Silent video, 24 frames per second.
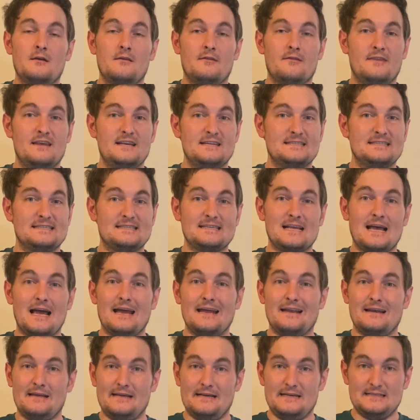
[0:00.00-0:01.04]
This
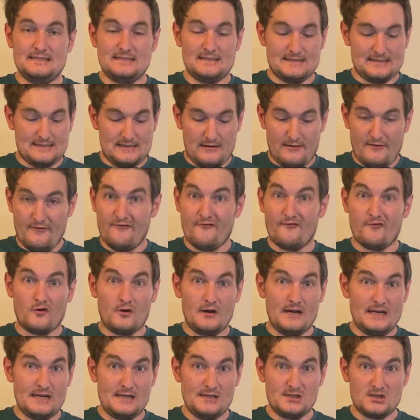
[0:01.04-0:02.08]
site is
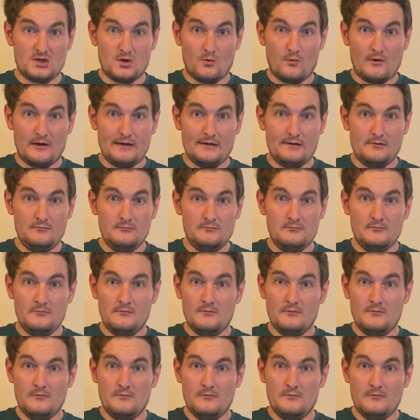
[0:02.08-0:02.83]
free to join.